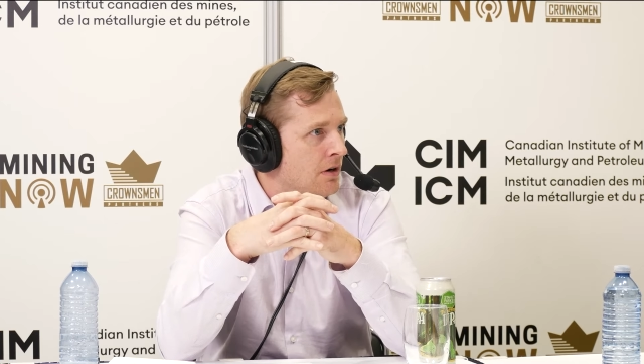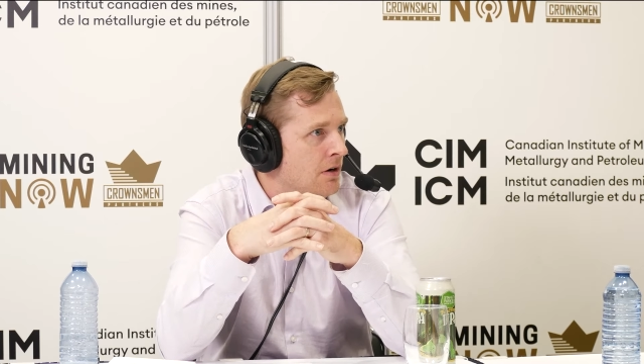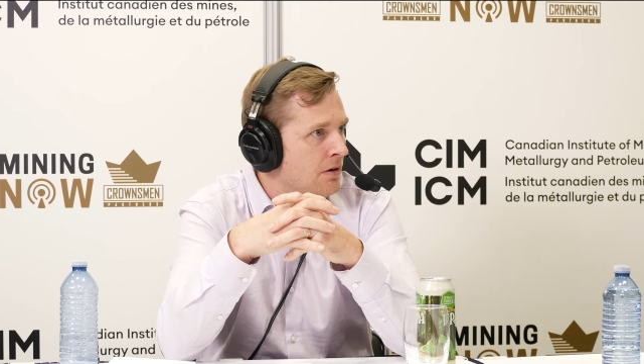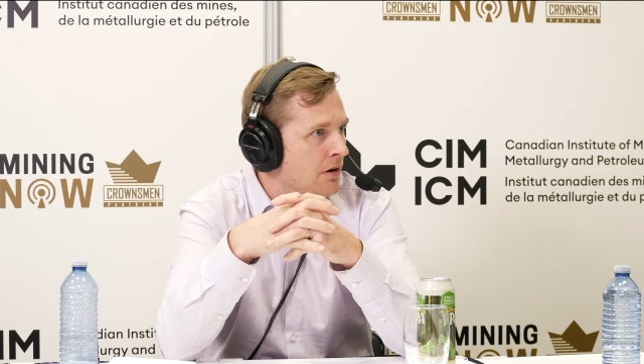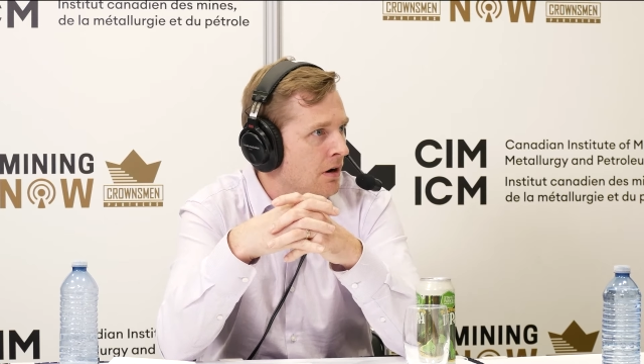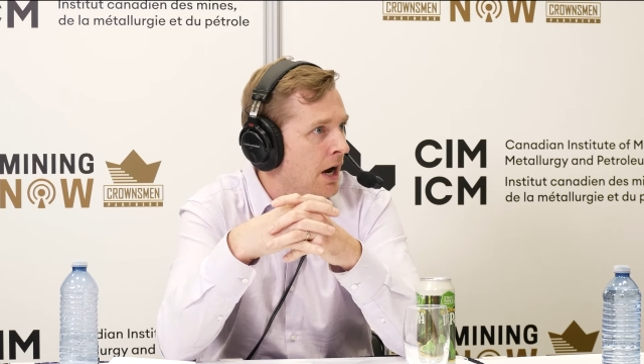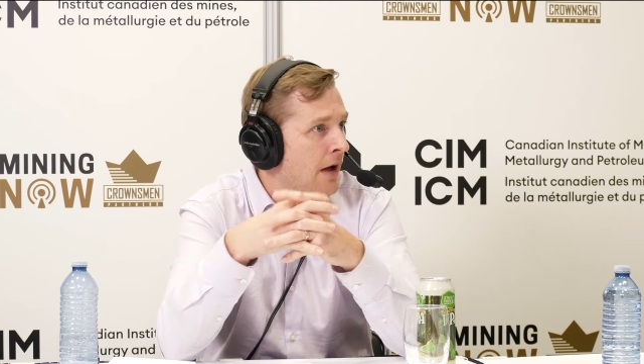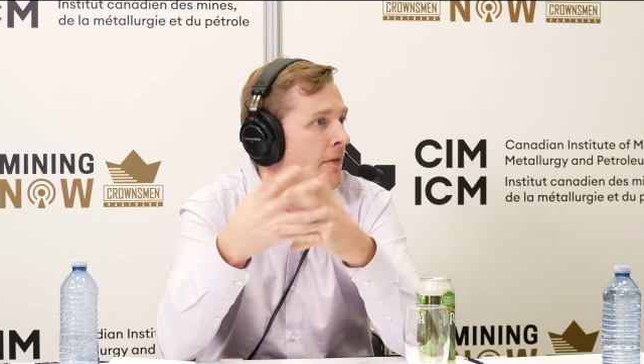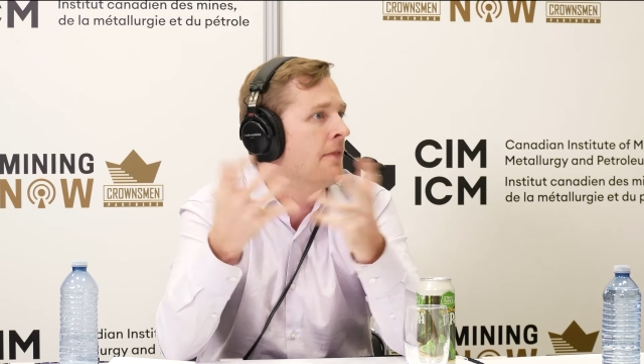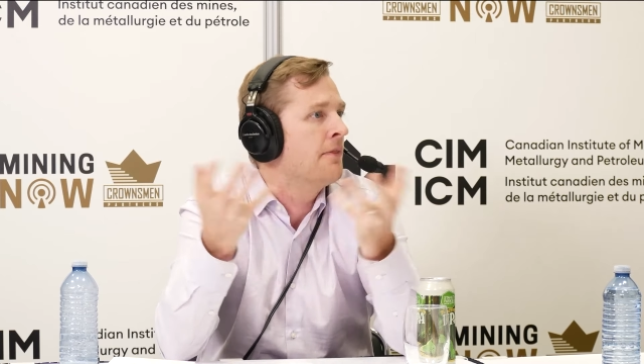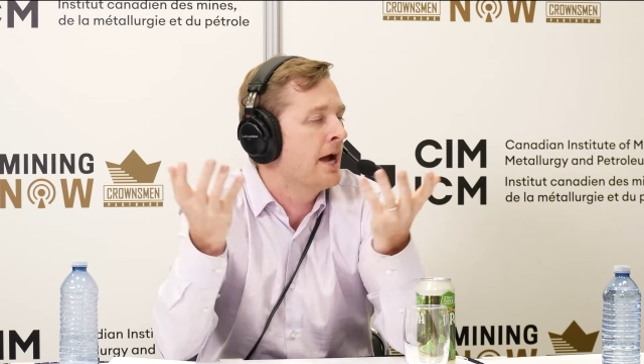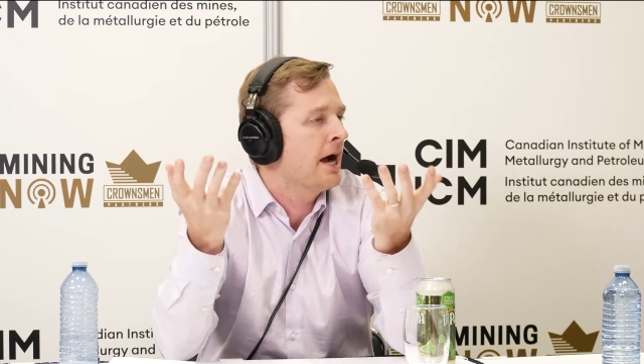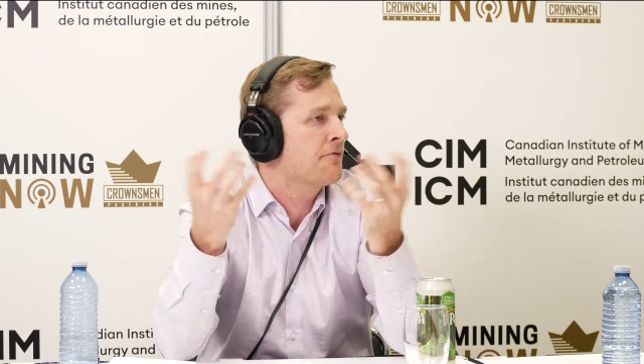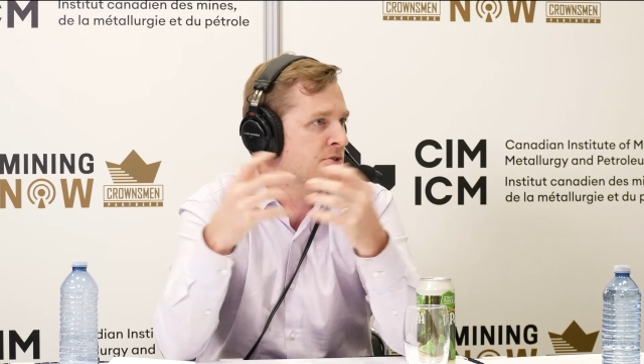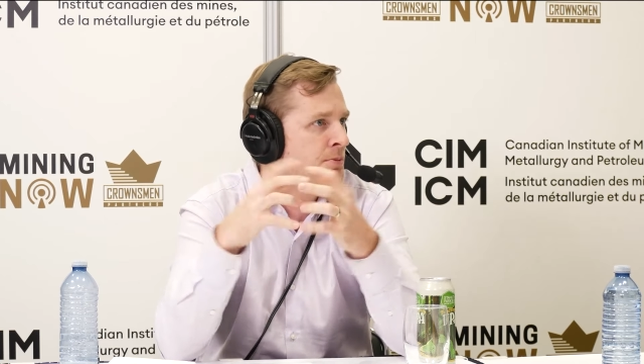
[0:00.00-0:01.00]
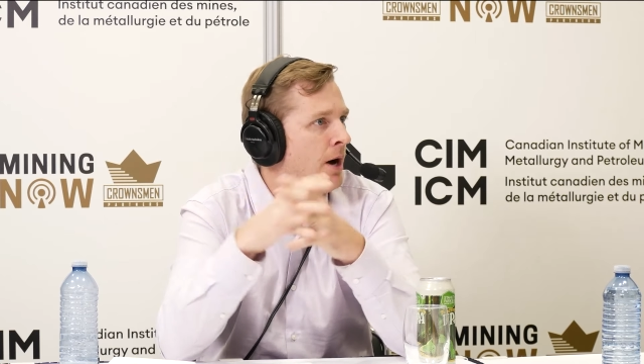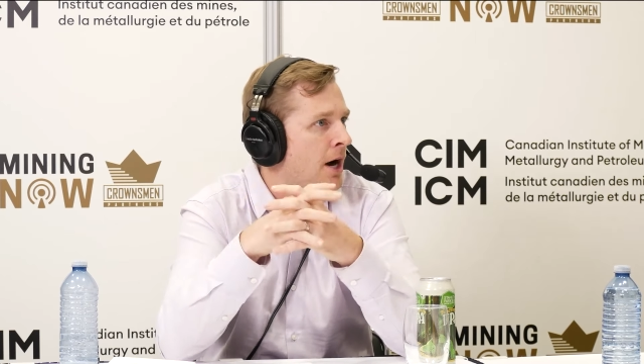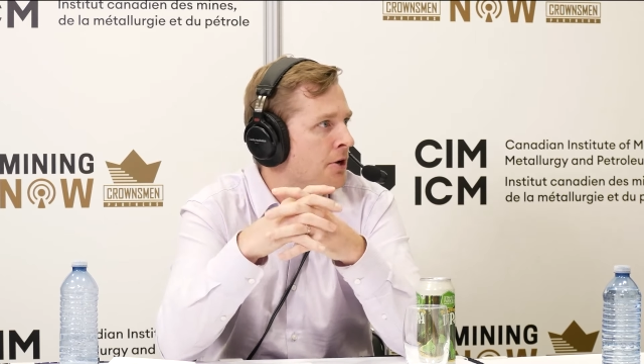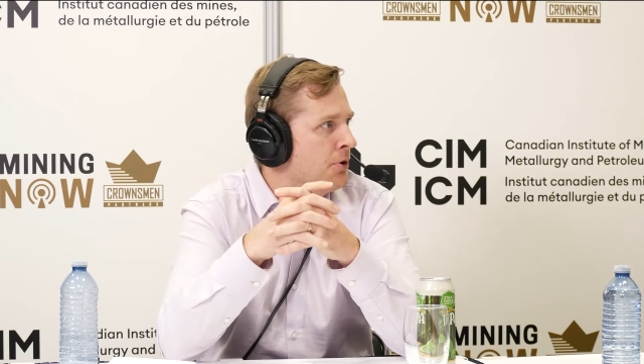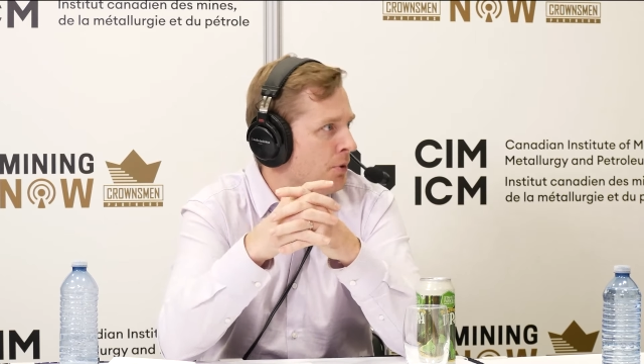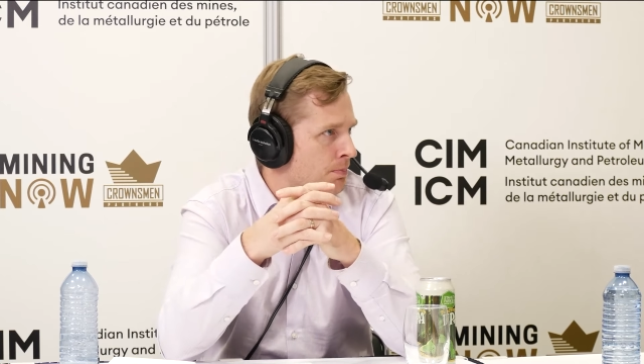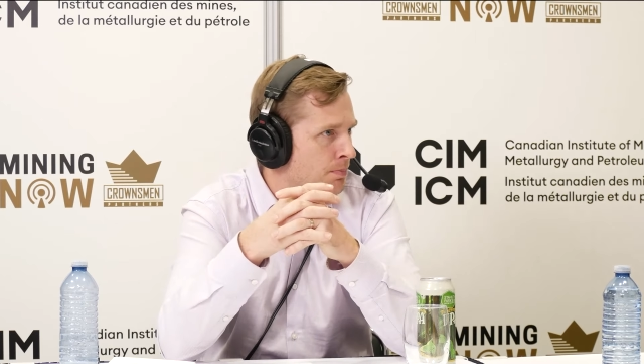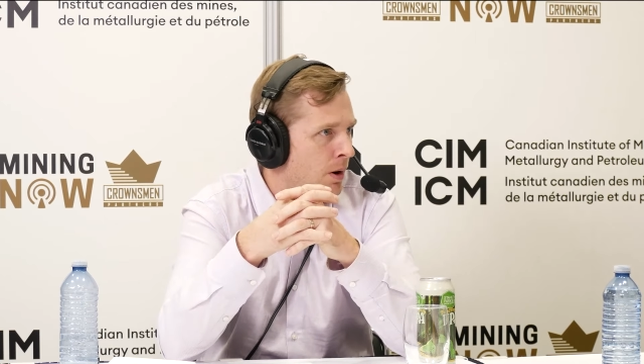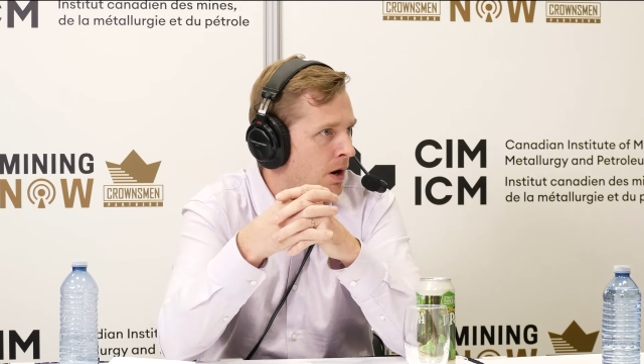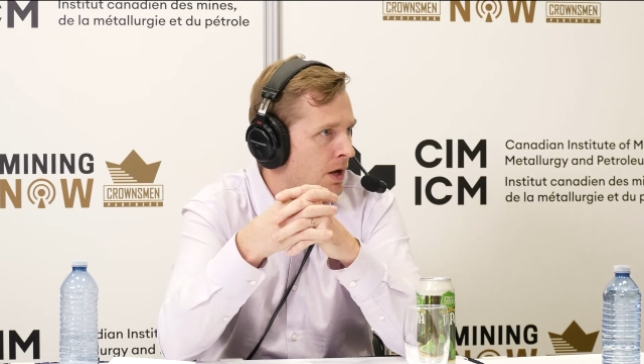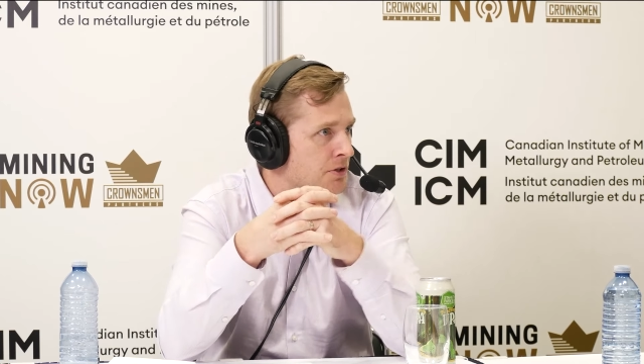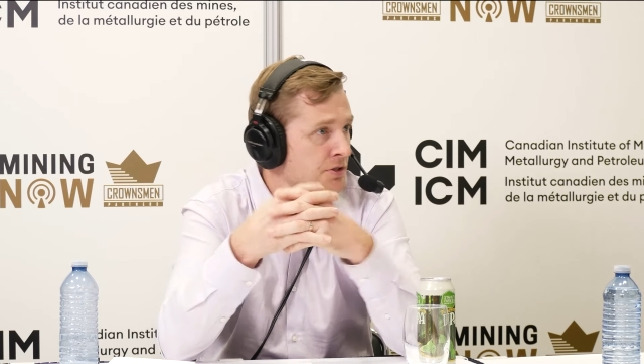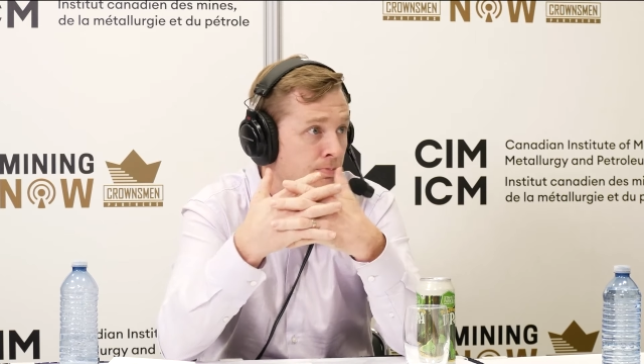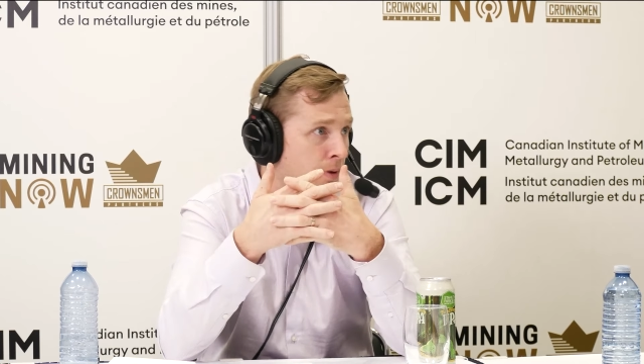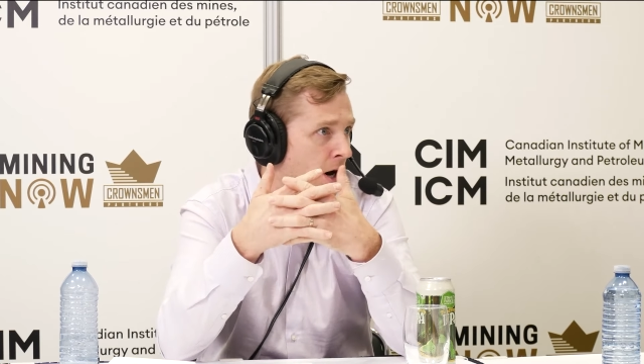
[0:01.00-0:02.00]
Yeah. And then they have some high yield
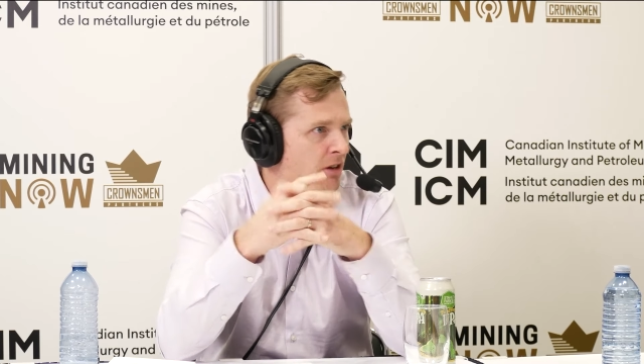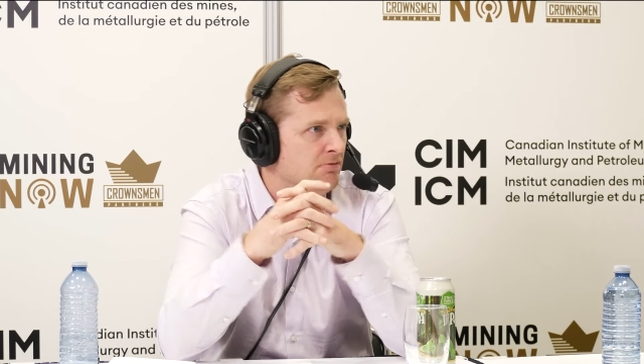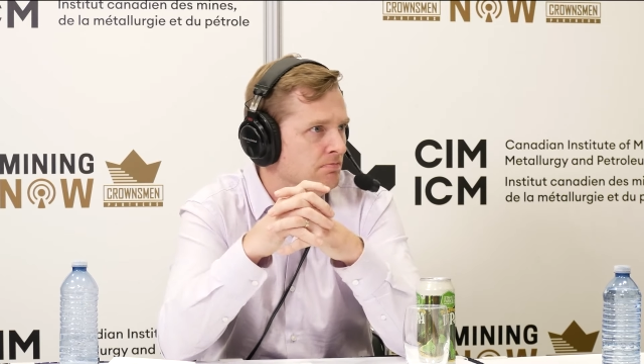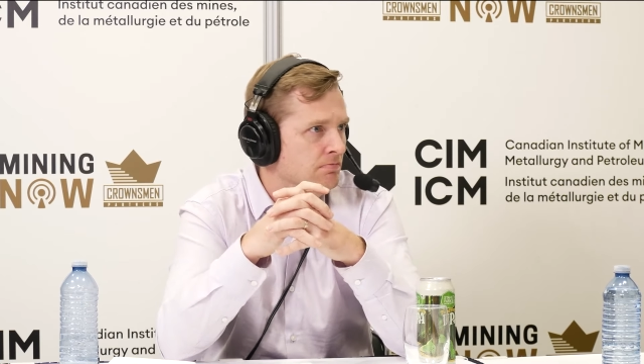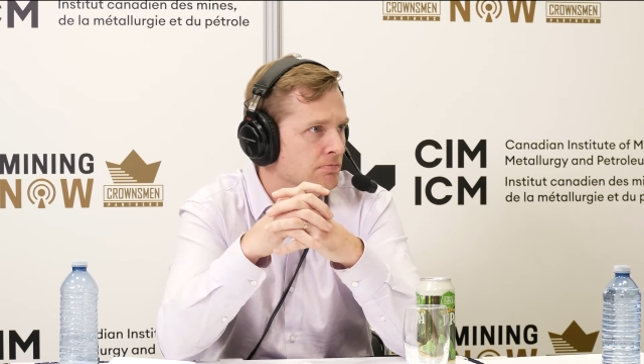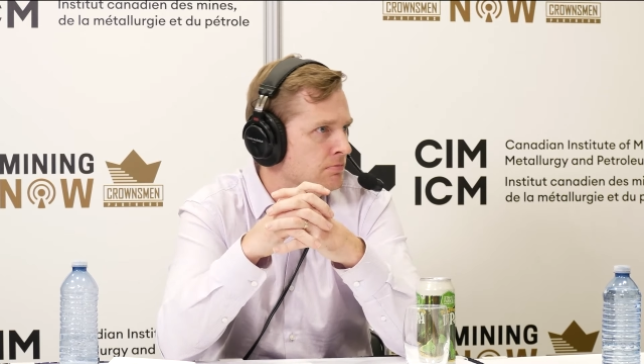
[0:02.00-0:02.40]
bonds, but